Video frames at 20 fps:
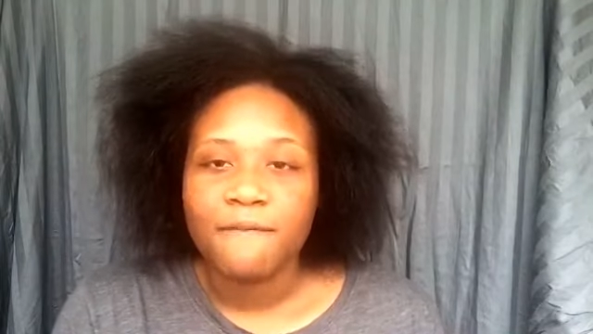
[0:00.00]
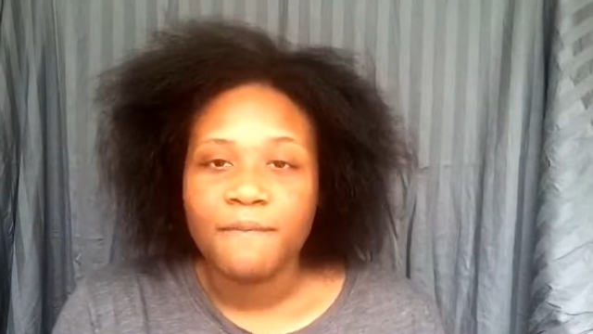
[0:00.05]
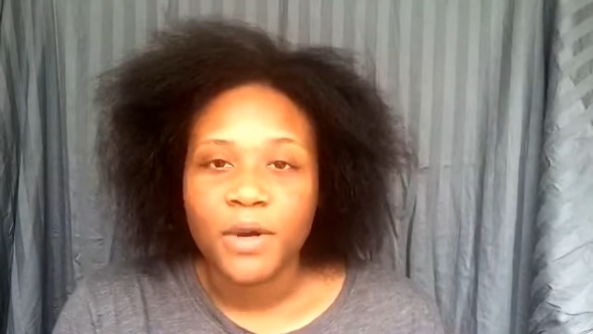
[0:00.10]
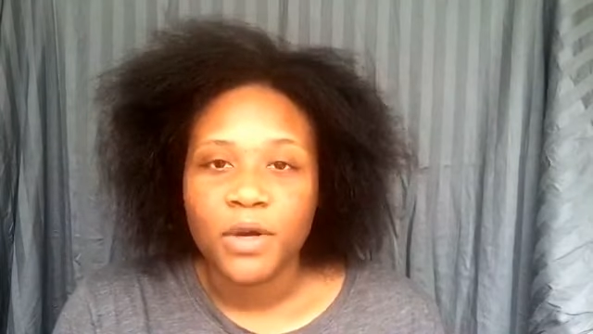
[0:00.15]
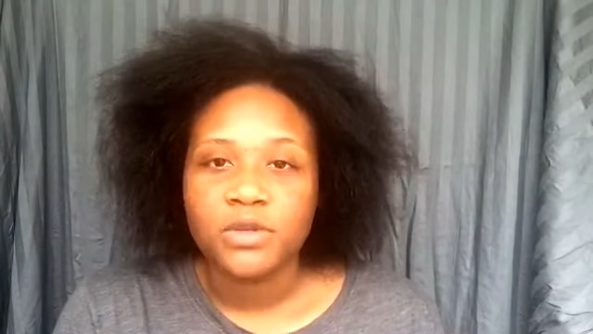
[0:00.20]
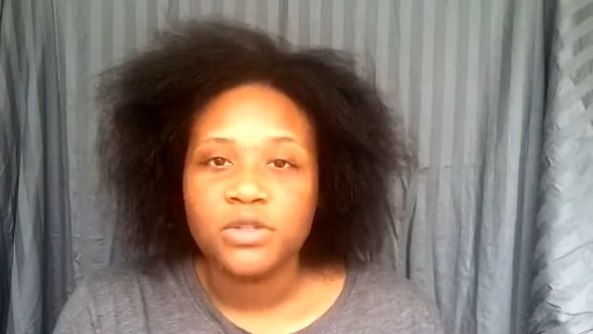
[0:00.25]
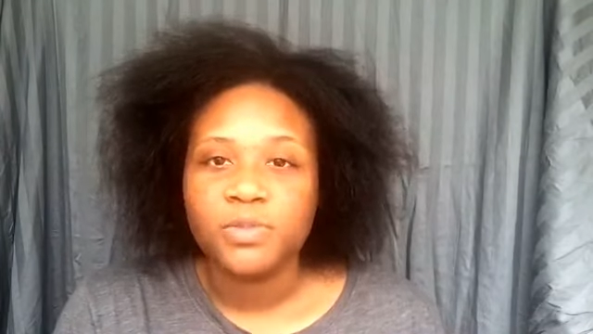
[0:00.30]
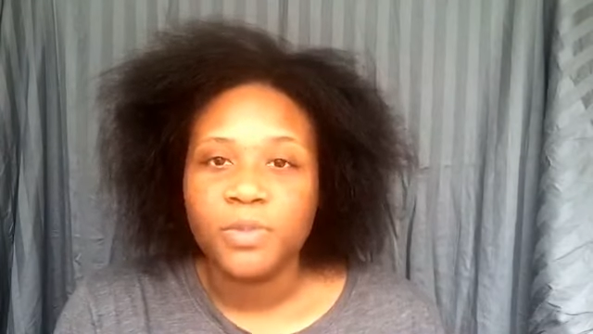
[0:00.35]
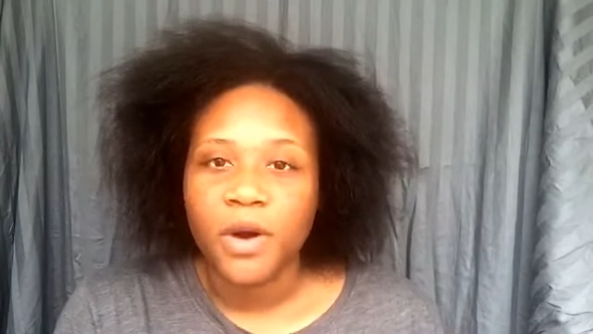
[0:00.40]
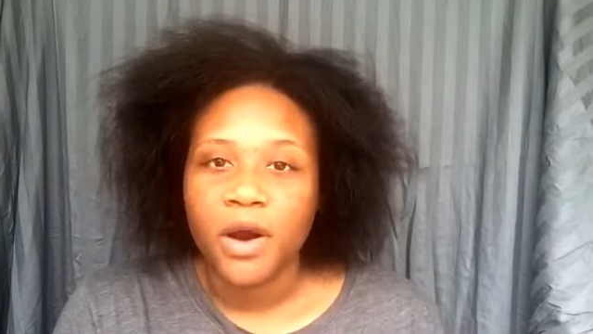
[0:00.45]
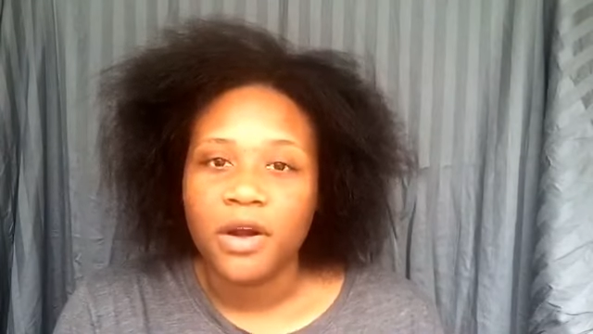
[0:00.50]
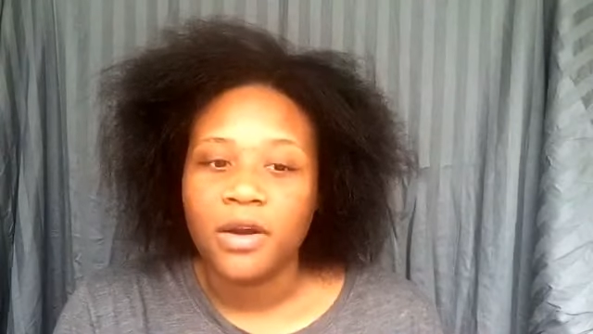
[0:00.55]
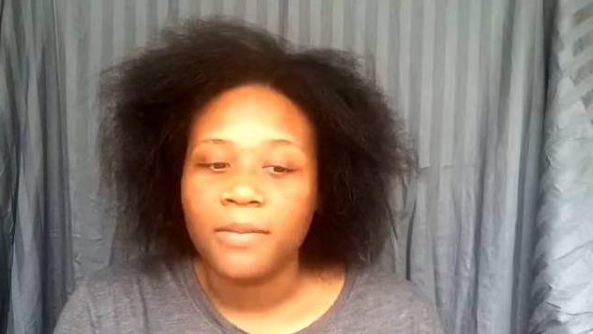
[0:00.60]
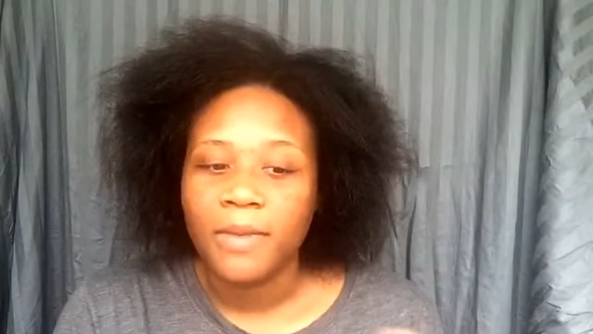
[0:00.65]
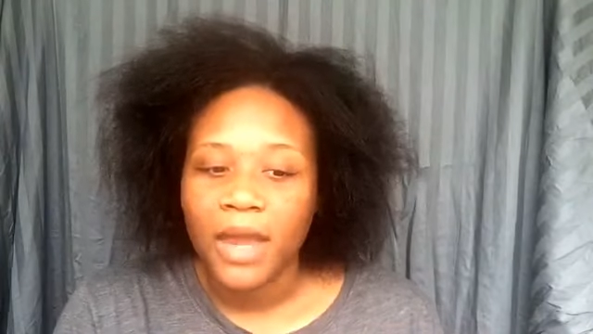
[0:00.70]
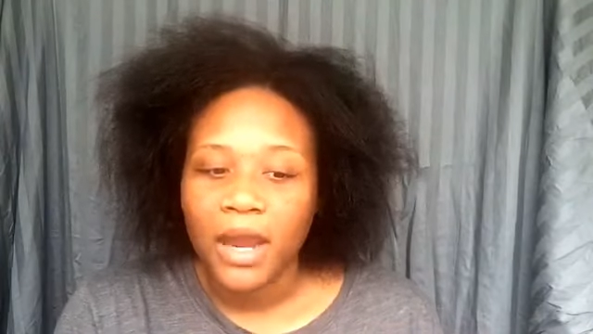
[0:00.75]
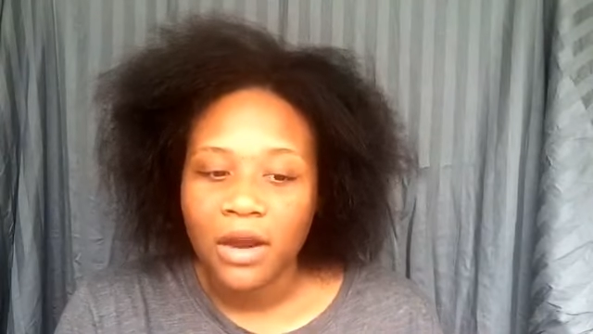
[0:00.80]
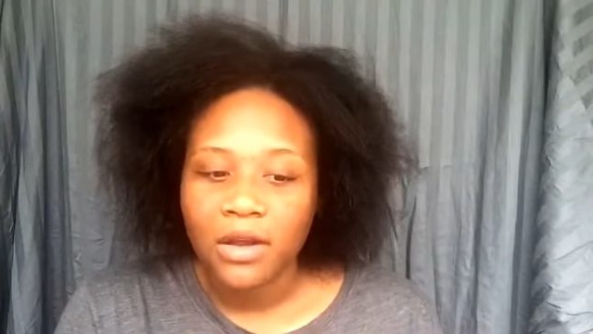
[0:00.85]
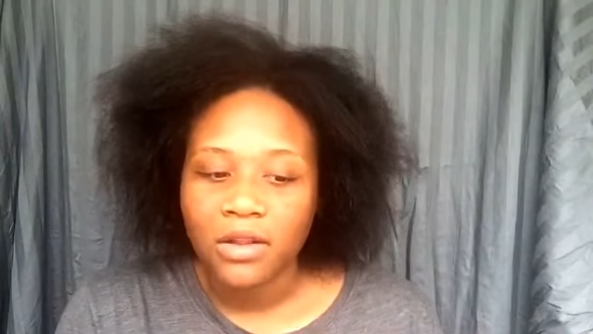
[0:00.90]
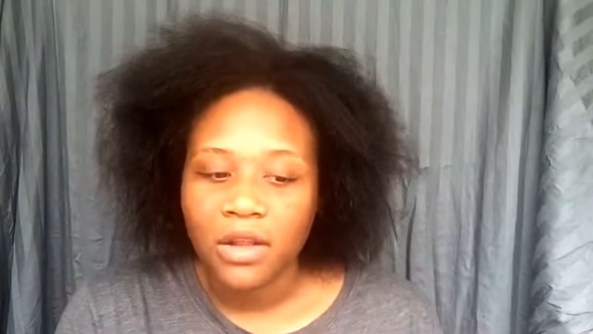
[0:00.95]
postpartum
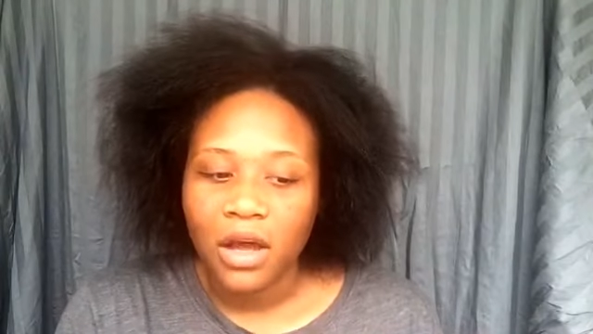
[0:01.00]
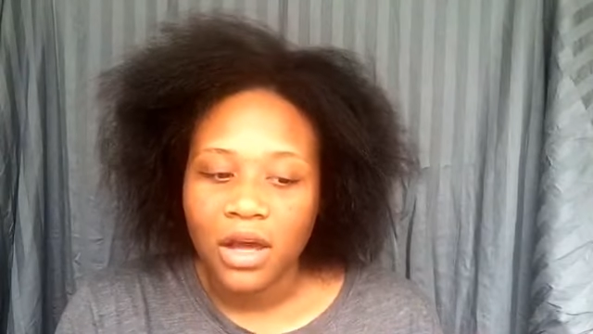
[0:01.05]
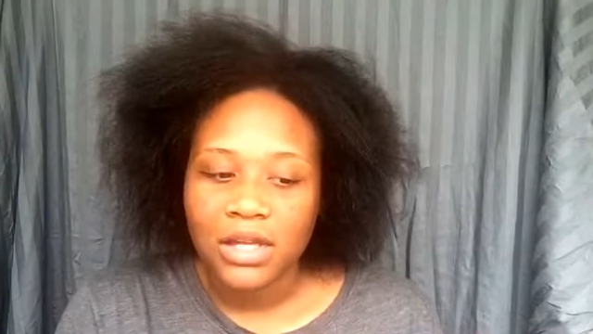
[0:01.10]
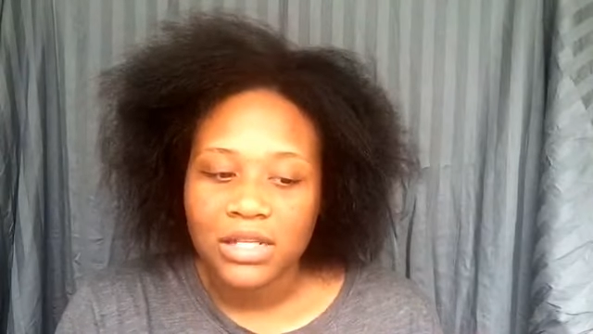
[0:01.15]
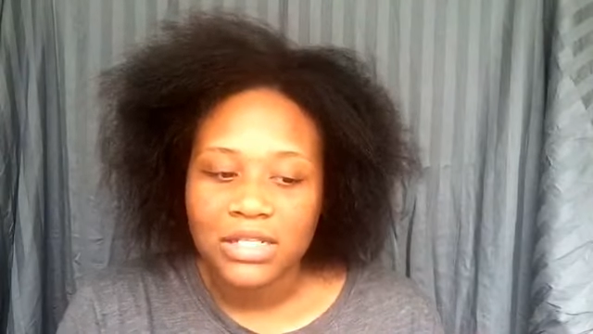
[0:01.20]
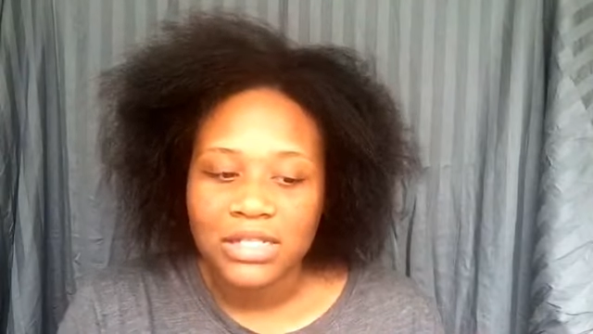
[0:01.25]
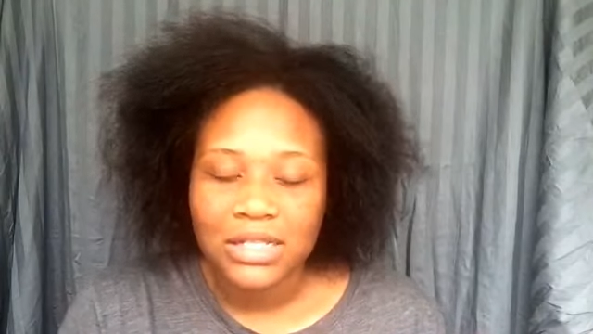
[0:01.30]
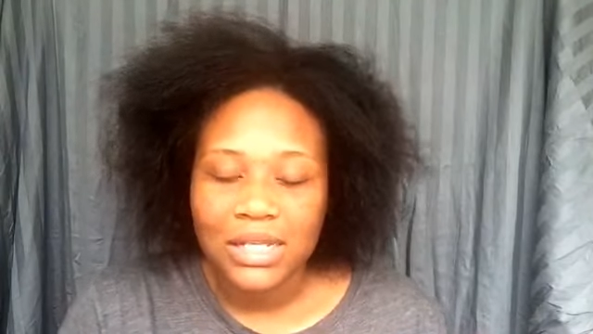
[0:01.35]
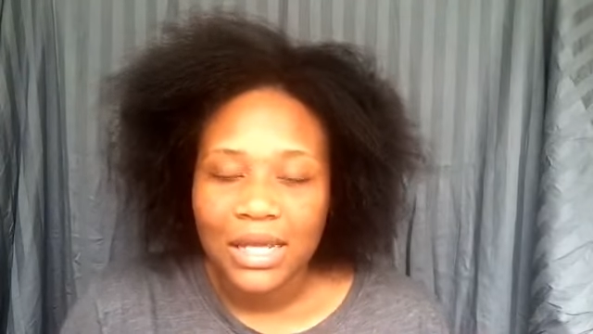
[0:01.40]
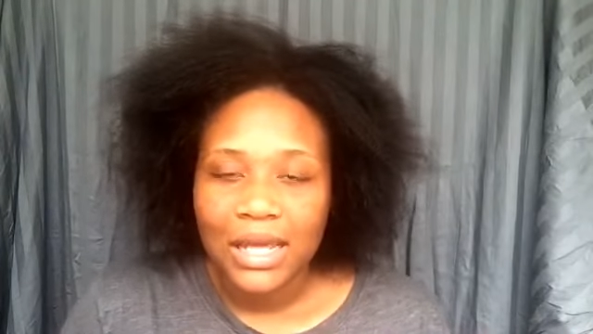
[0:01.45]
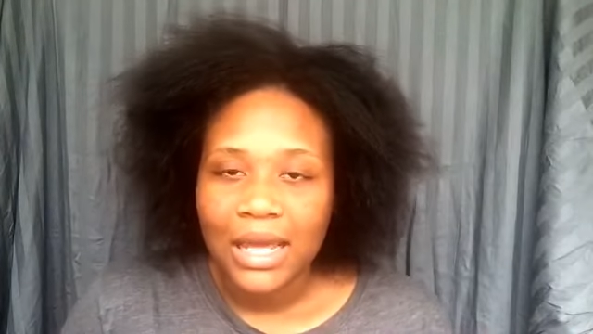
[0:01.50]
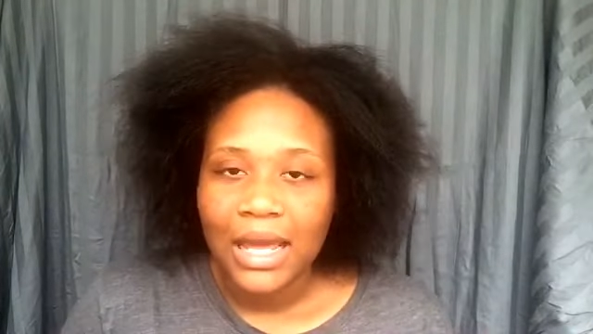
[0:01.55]
hair loss.